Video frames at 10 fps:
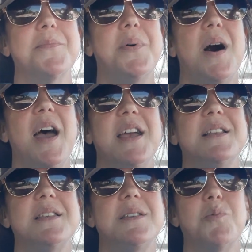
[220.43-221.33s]

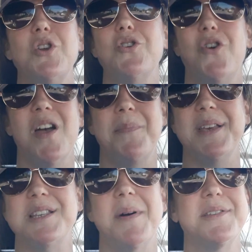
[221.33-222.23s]
But when you don't have
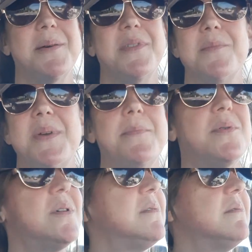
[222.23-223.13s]
peace about something,
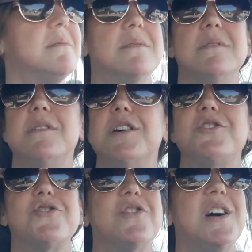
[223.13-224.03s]
people,
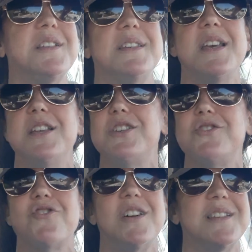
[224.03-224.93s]
trust
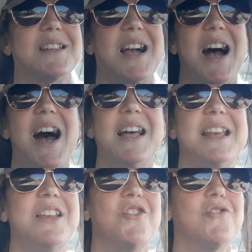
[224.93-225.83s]
it. Trust God
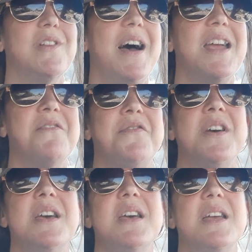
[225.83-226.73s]
in your life.
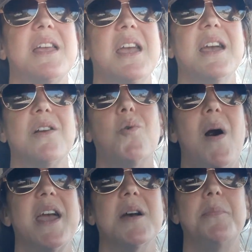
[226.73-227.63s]
Get in
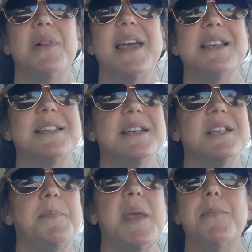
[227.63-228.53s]
quiet
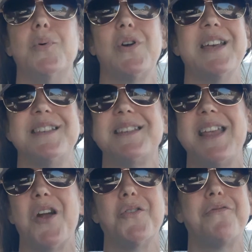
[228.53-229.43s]
places. People get
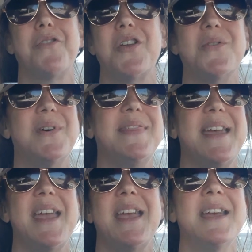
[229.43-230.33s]
scared for you, and
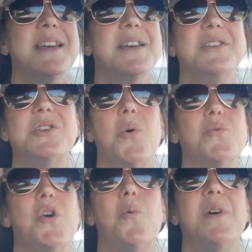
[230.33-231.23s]
they
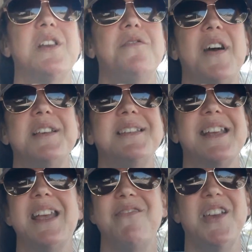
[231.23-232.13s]
don't know what advice
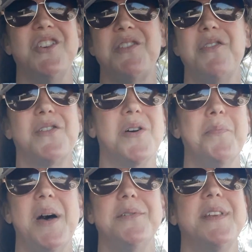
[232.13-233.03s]
to give. They just feel
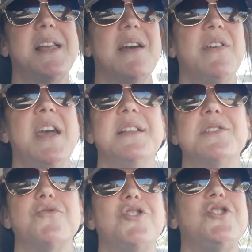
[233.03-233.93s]
compelled to give it, and
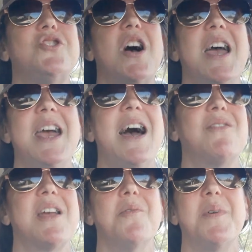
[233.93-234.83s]
so just shut it
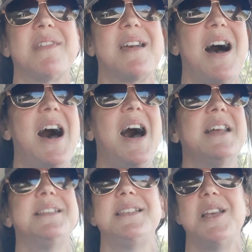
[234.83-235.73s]
out. Get with
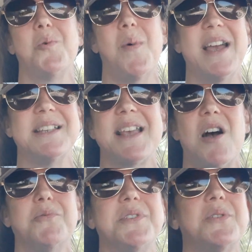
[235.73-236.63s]
God. Seek wise
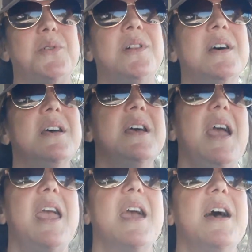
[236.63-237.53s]
counsel,
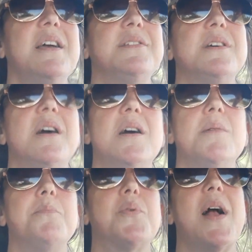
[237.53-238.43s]

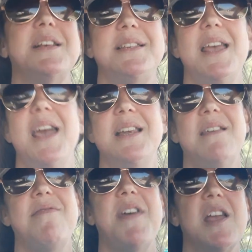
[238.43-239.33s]
and press in.
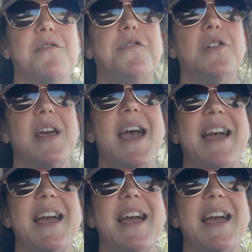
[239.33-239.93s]
And thankfully,